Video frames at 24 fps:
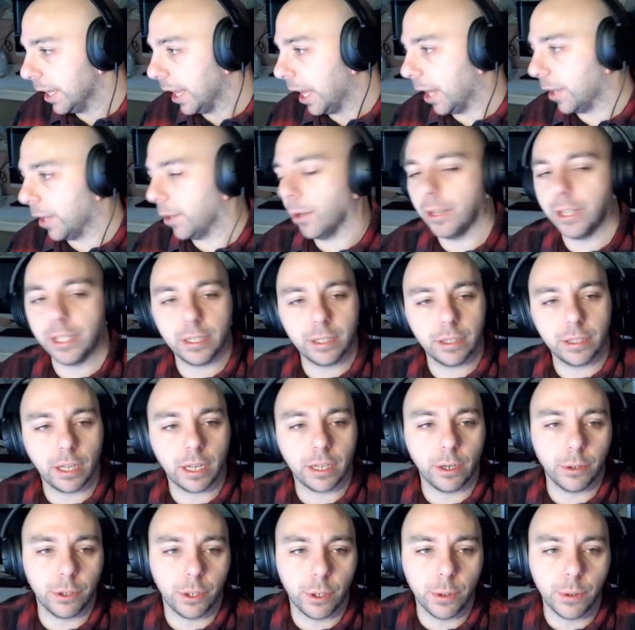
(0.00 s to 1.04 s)
I know that I
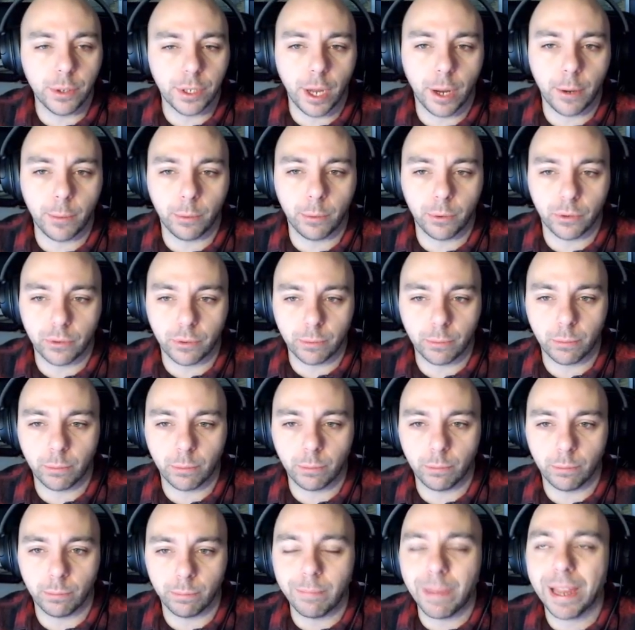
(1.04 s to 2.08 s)
know Yu-Gi-Oh was
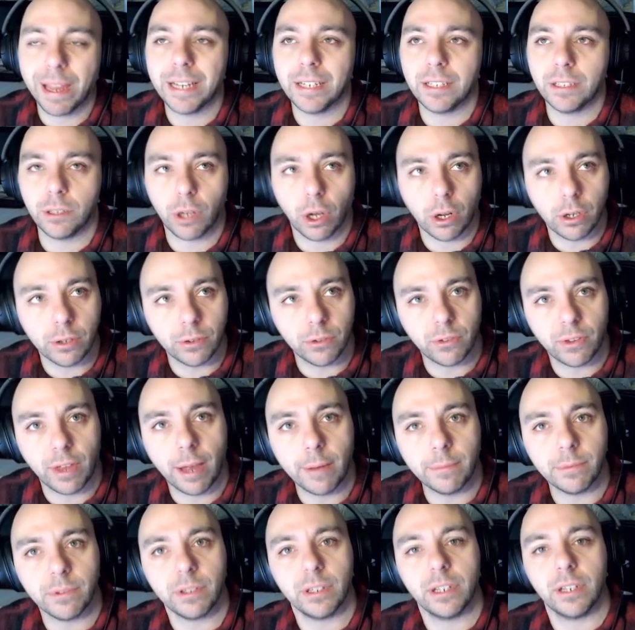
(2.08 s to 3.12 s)
main
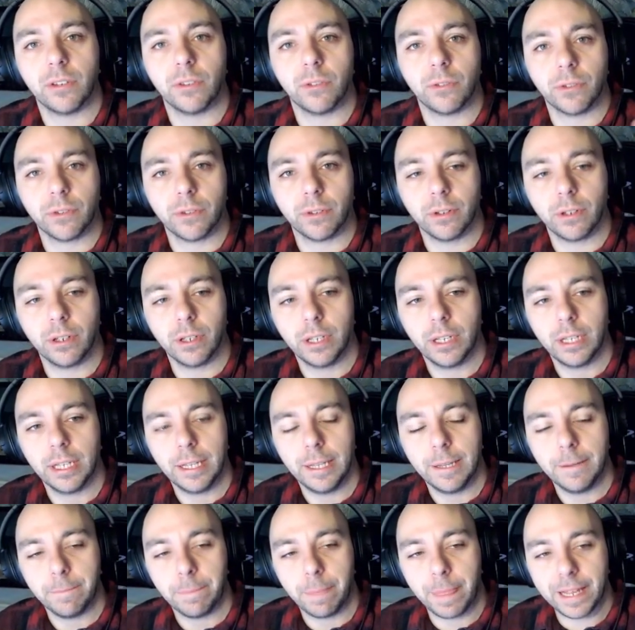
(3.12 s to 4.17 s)
concept is
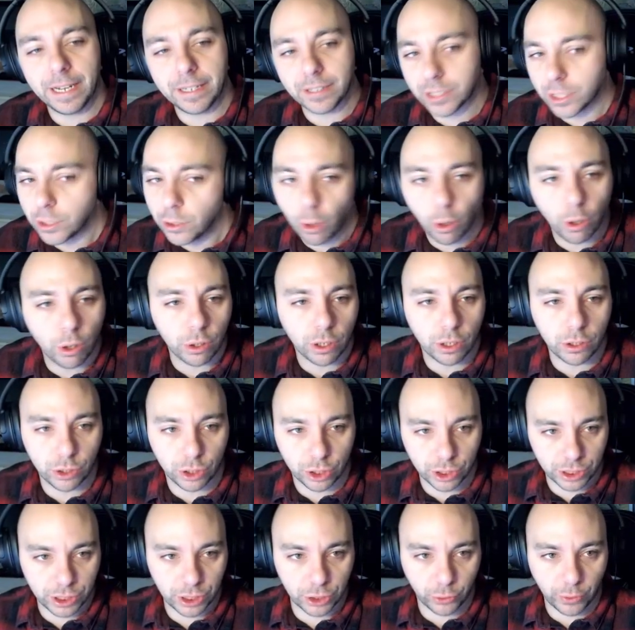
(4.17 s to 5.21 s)
it's not
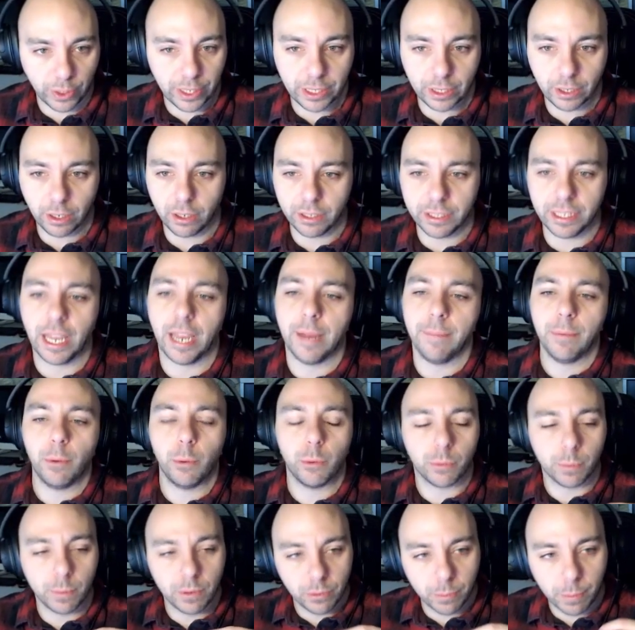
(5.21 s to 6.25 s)
just a trading card game. It
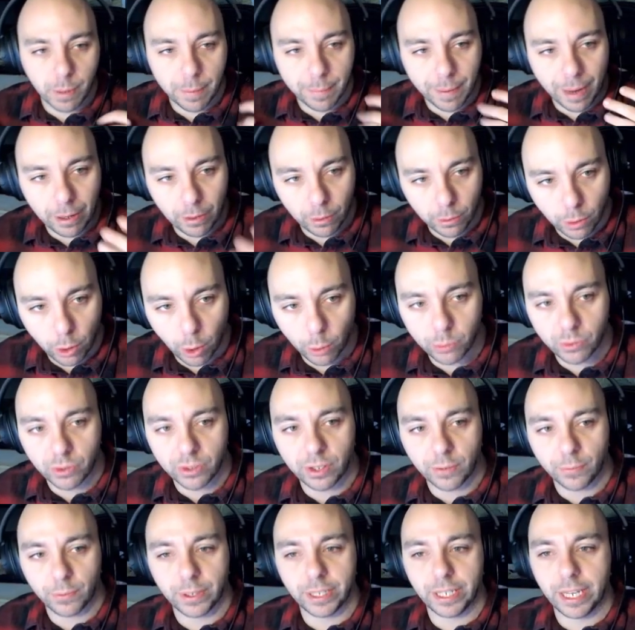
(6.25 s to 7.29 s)
was meant to be about loads of
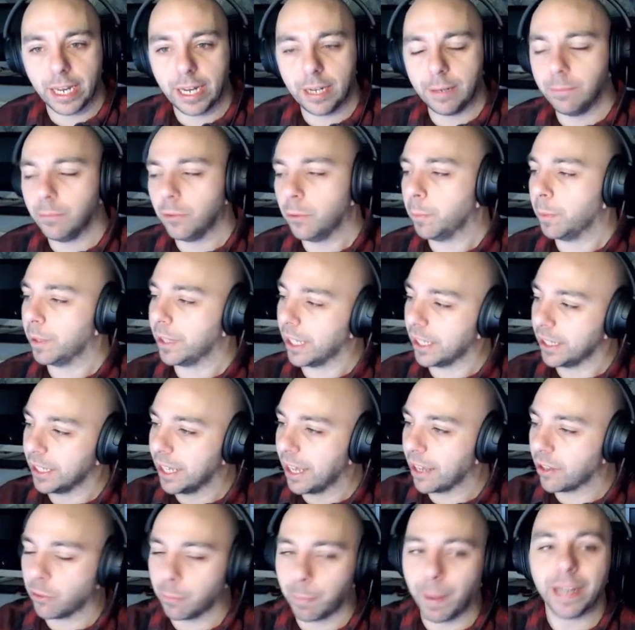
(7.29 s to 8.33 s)
different games, but then they
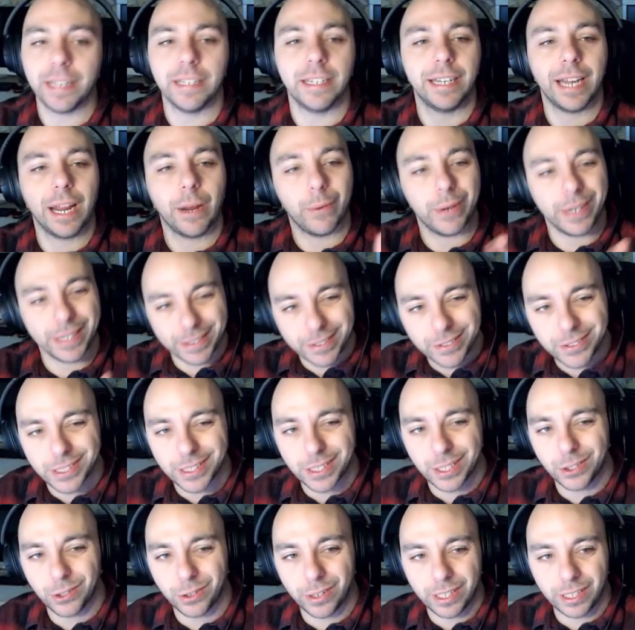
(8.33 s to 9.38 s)
expanded out into
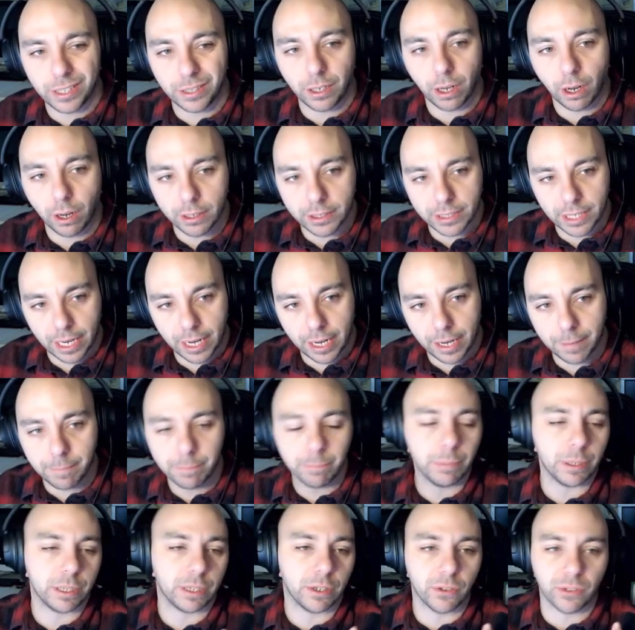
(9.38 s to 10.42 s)
the trading card
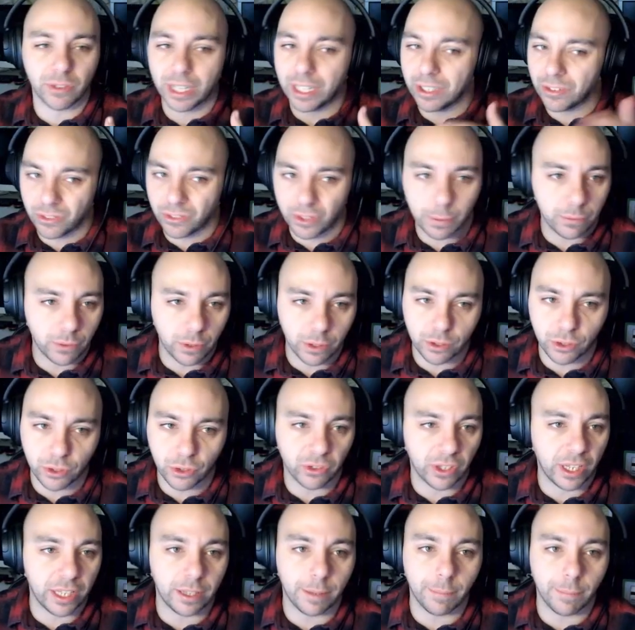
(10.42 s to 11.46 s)
game because that seemed to
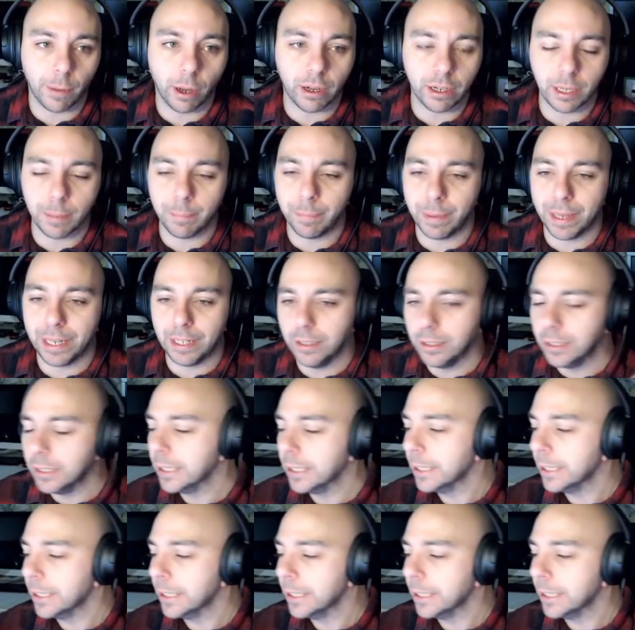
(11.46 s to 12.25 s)
just hit the market better.